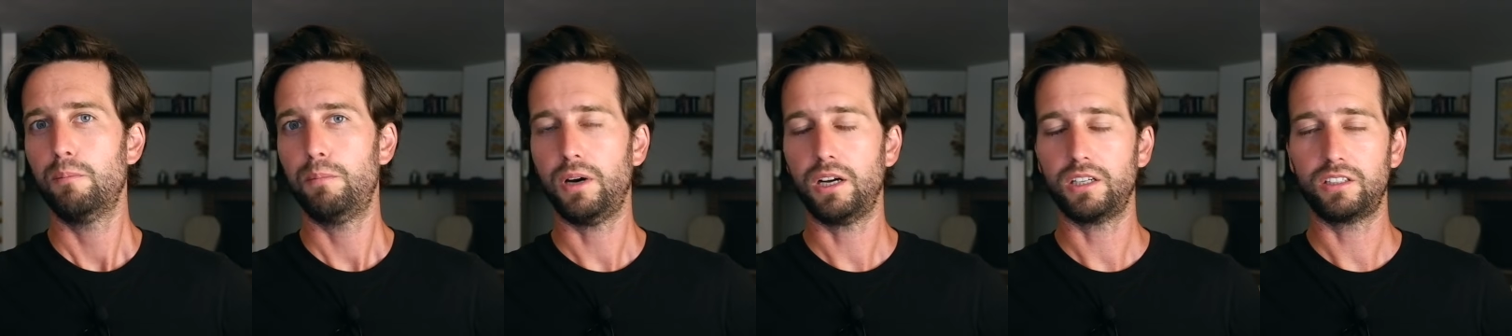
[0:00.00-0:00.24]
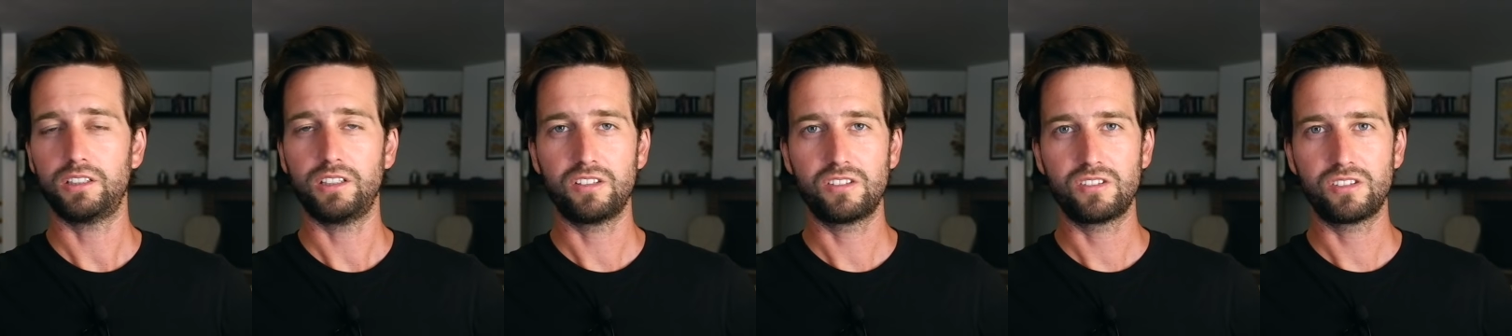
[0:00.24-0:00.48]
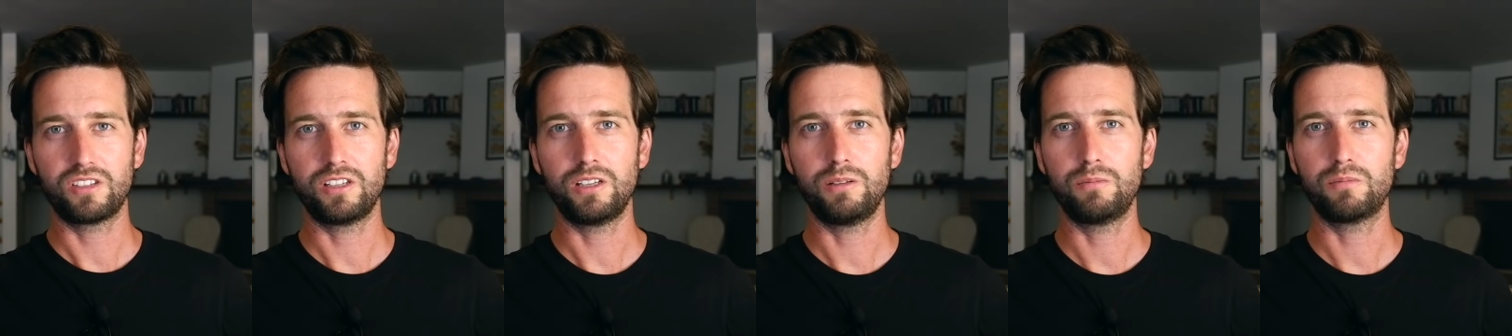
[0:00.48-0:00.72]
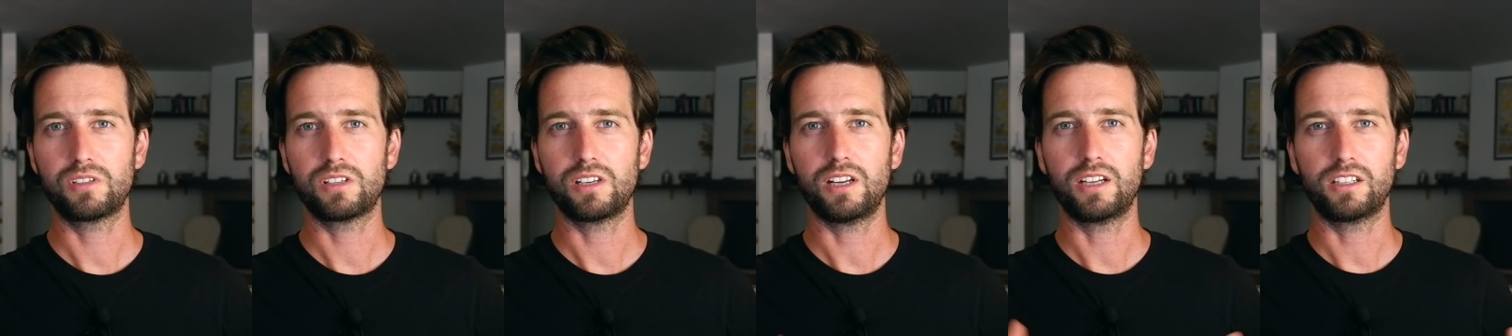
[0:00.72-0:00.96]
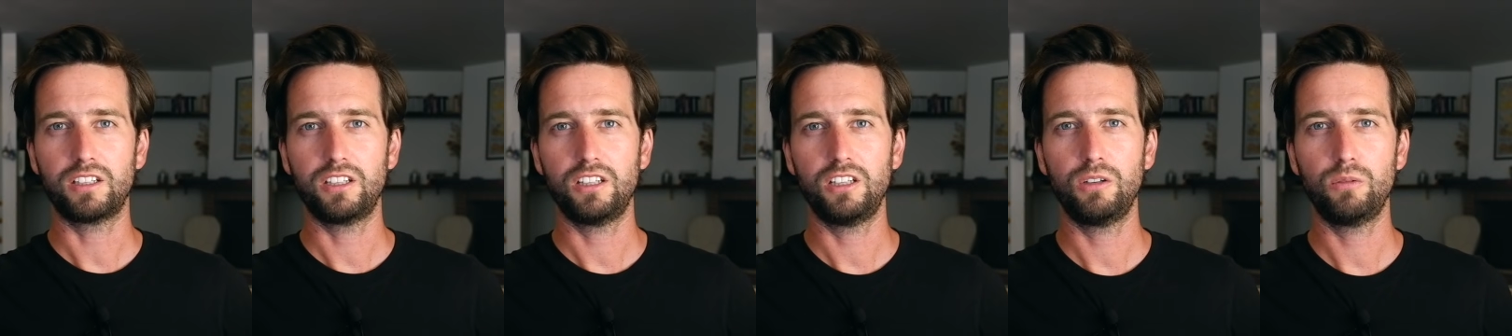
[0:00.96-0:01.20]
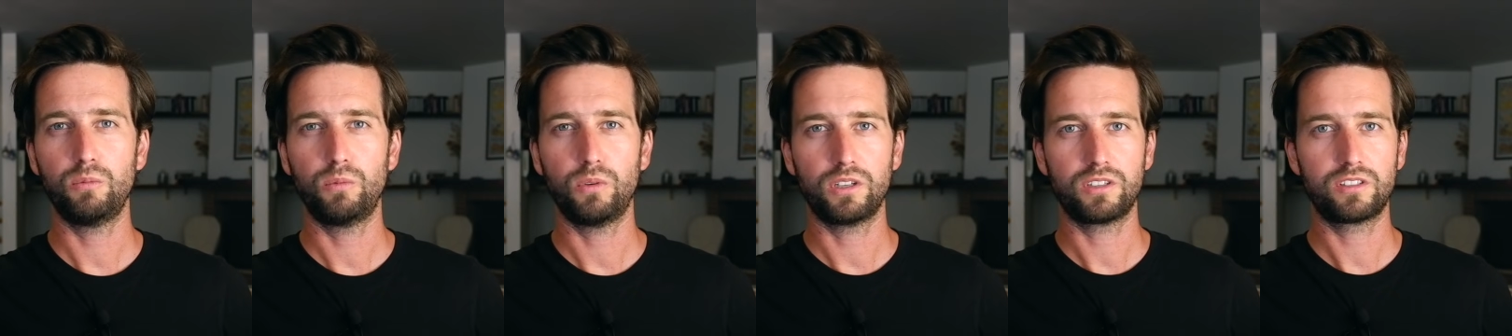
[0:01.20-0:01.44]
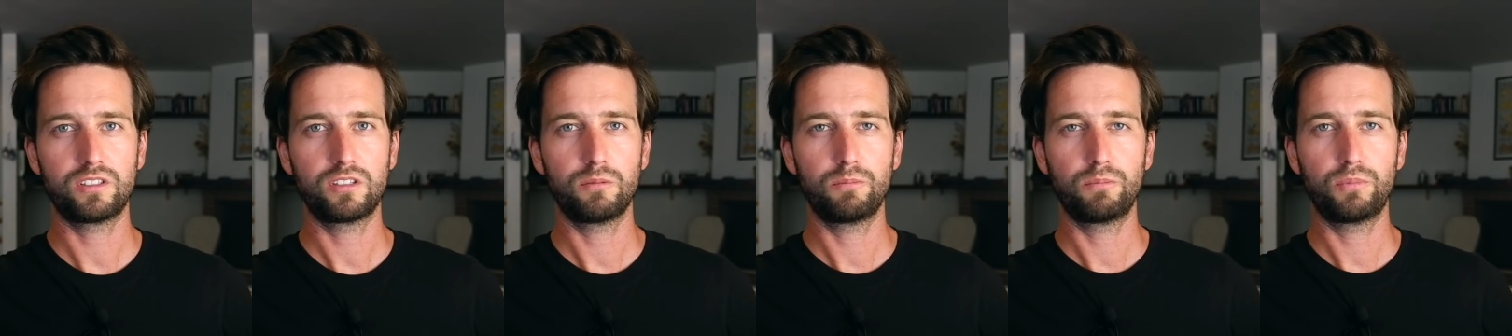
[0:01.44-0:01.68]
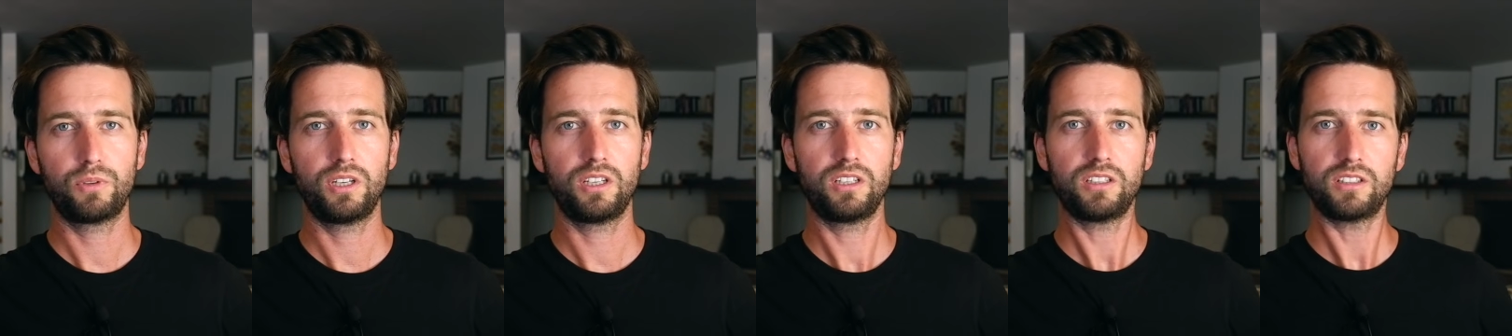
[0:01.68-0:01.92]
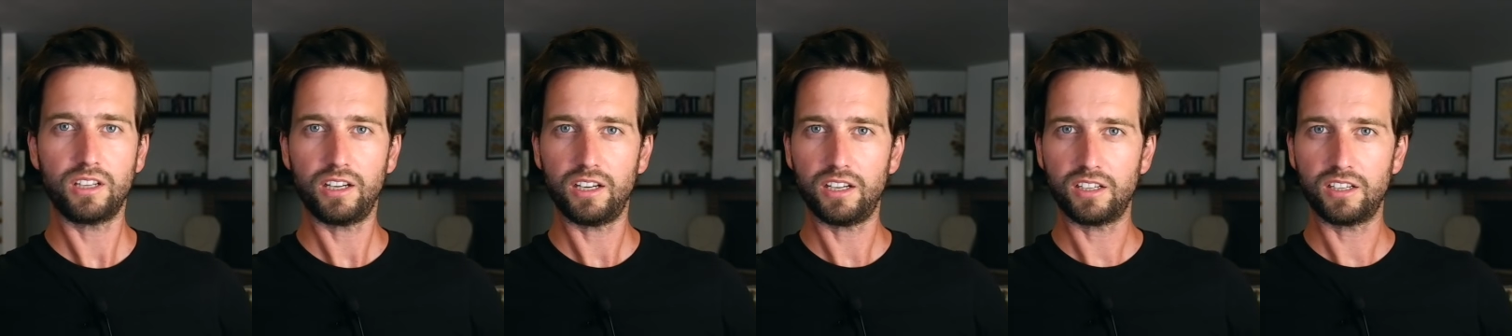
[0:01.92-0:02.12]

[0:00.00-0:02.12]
But it seems like he wants to bring the